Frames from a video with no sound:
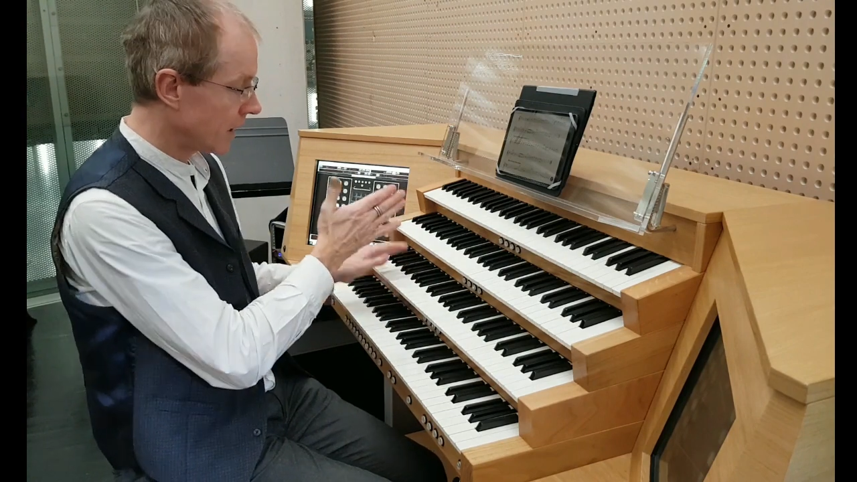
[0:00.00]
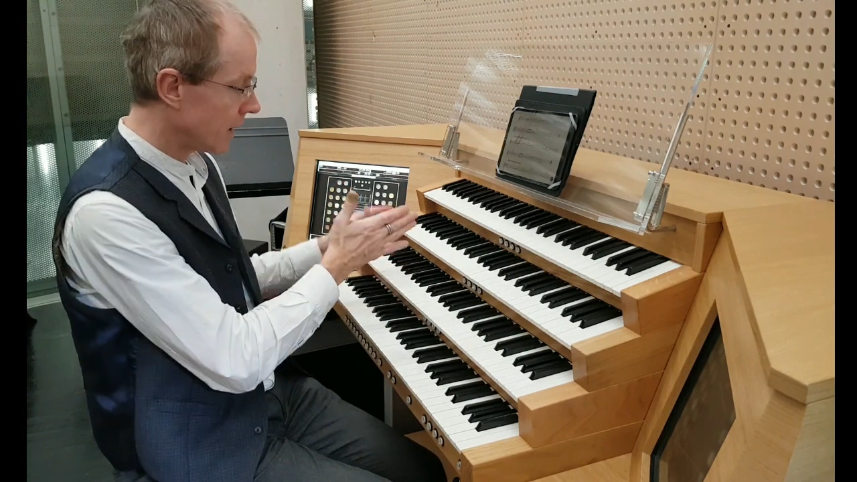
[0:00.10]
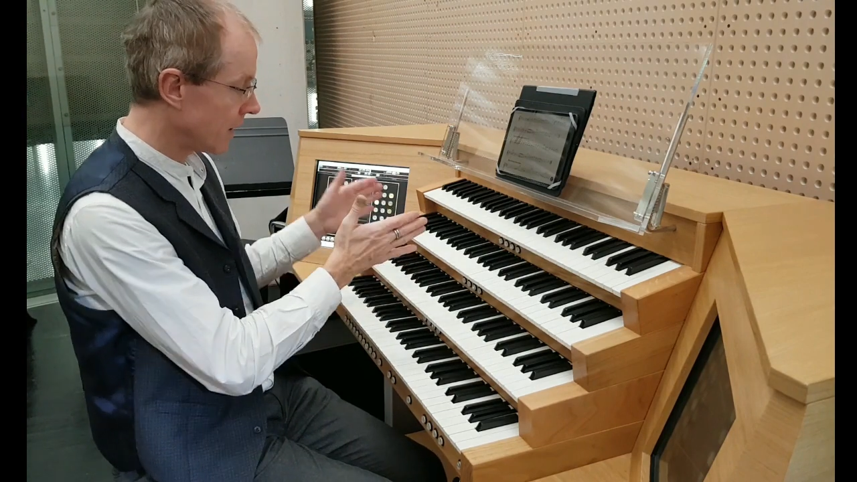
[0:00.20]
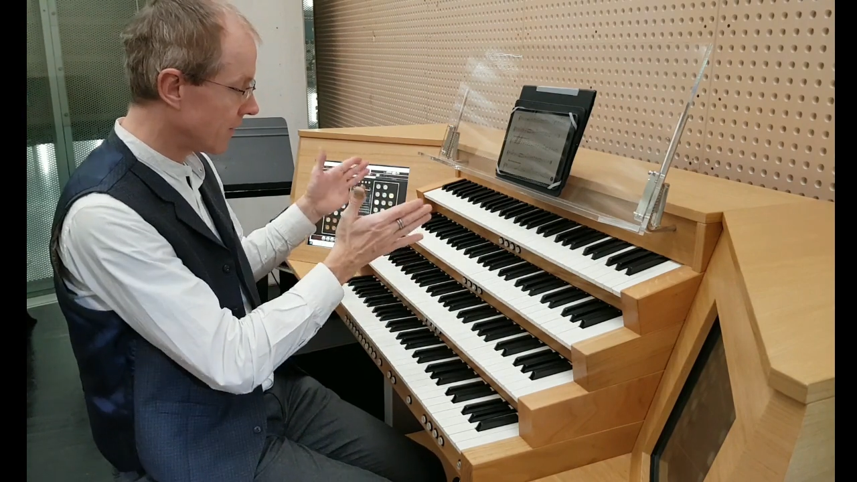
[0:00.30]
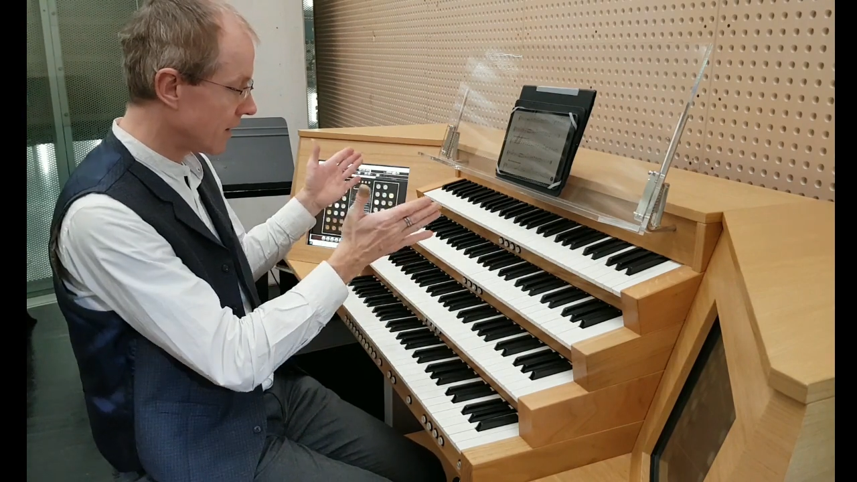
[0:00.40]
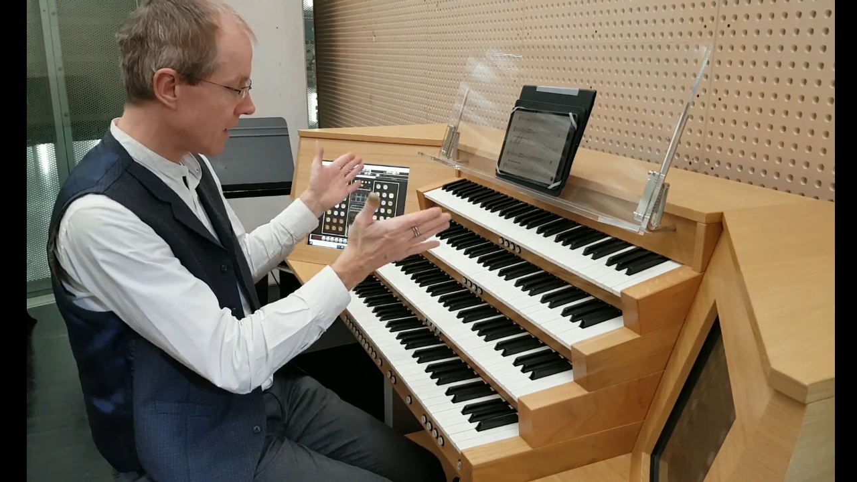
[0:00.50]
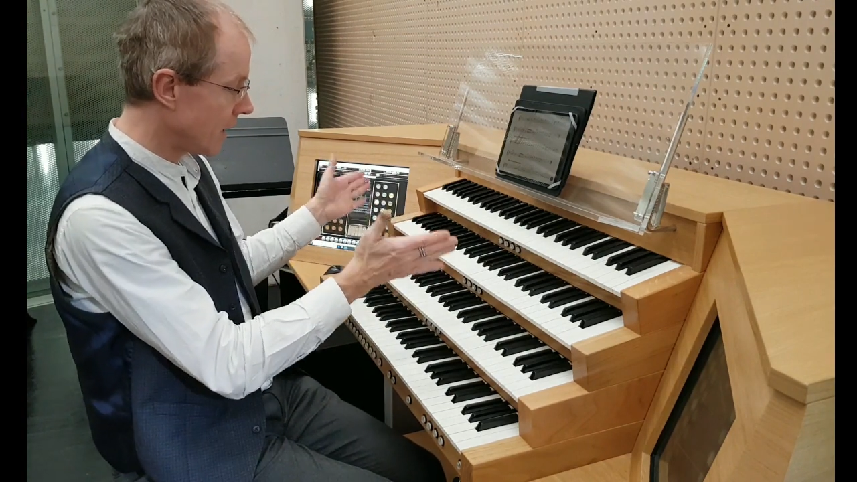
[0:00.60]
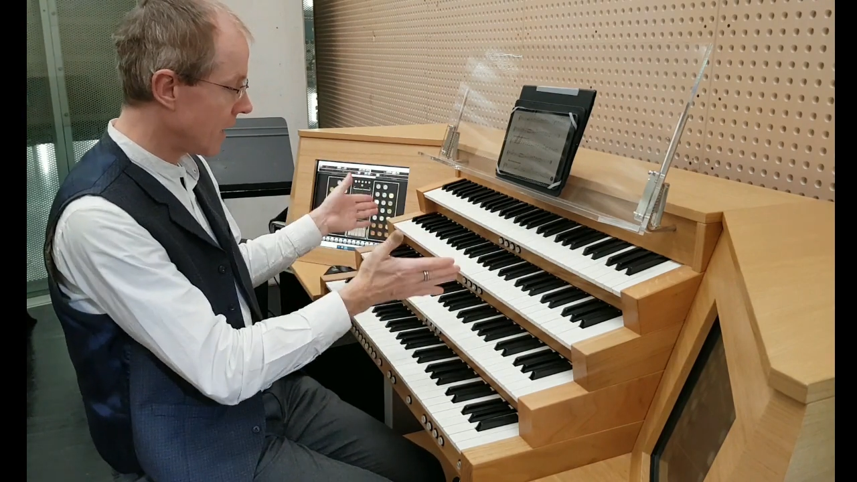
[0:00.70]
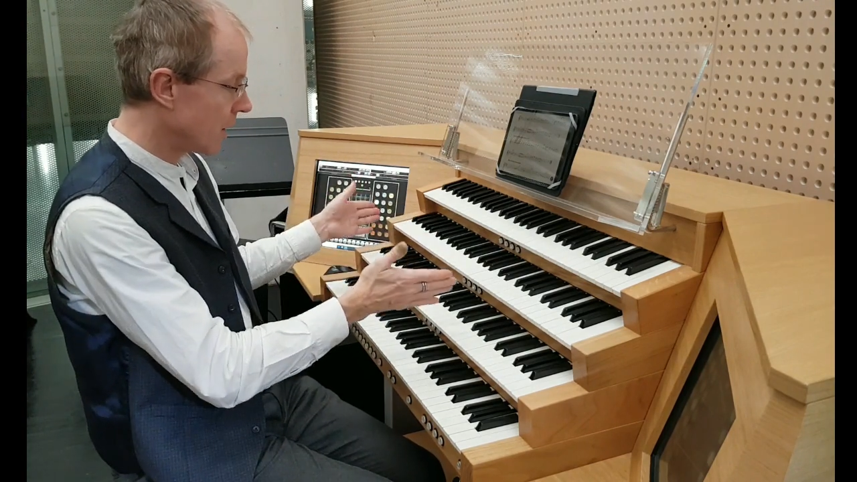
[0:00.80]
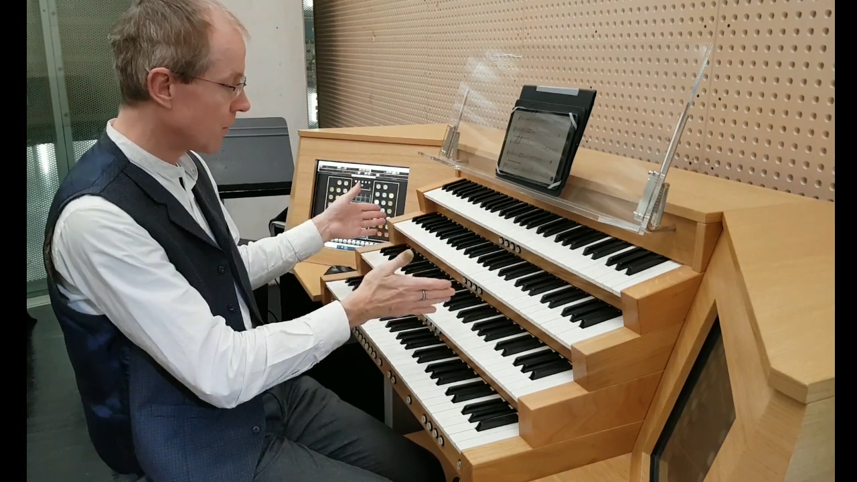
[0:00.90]
is the
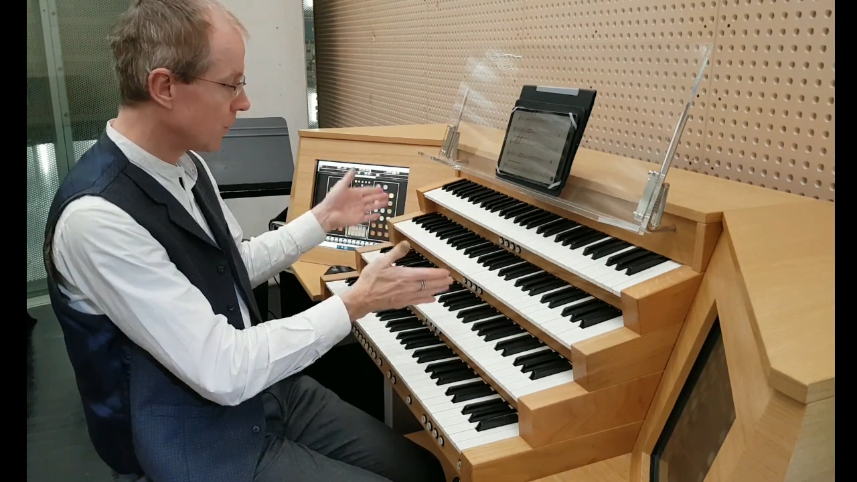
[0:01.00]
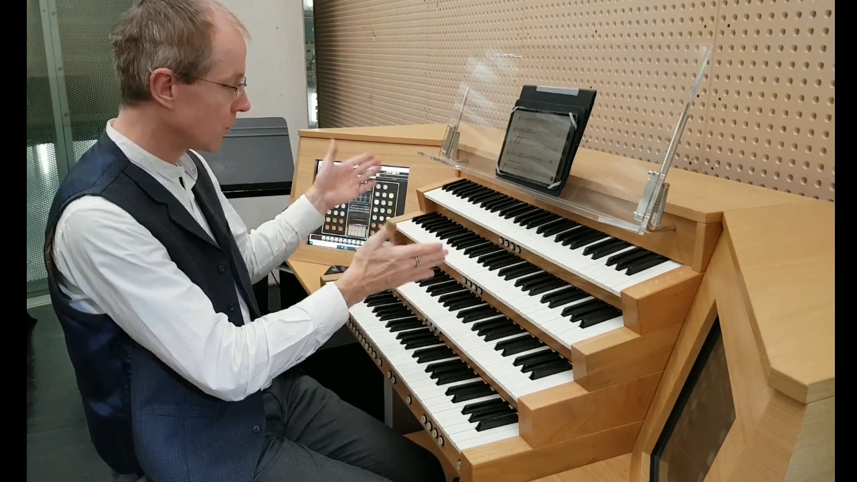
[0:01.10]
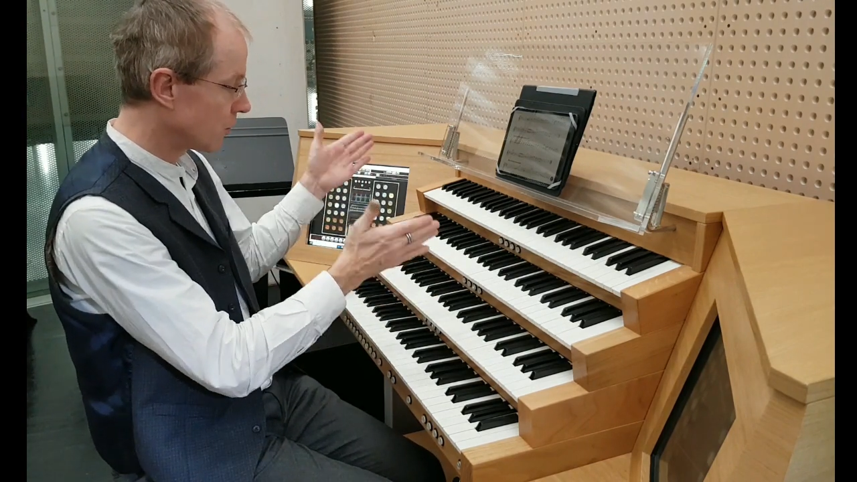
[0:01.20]
intervals